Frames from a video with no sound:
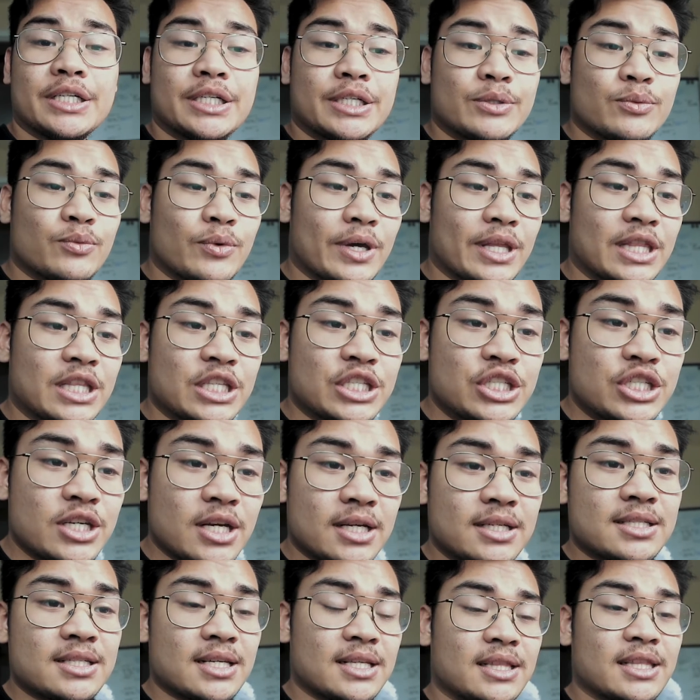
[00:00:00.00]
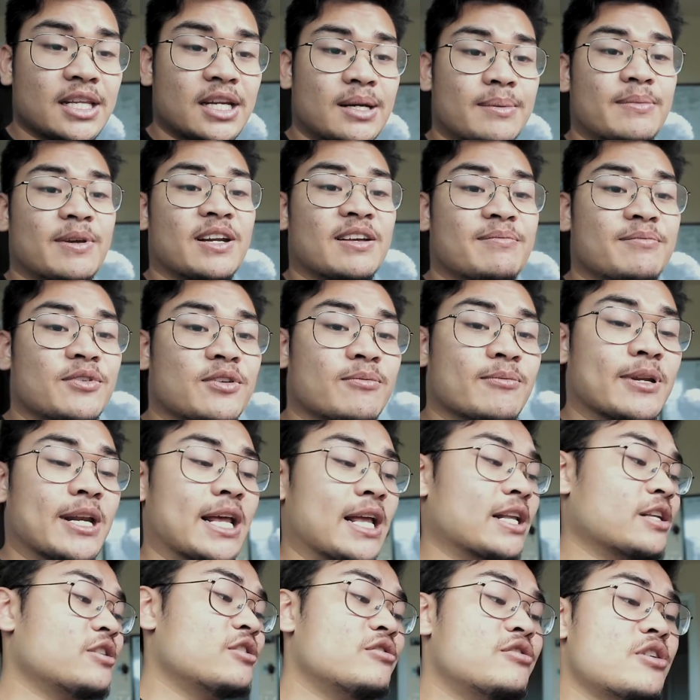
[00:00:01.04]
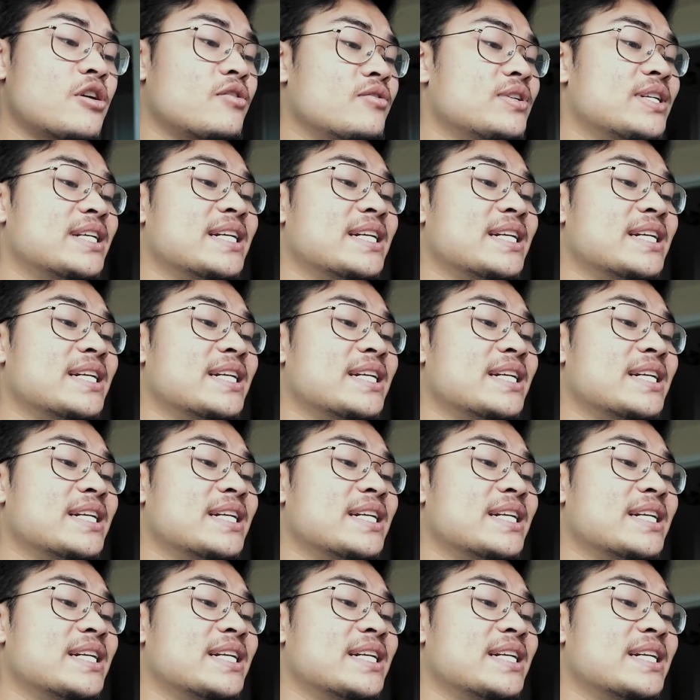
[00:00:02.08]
with just a little bit of movement, and you don't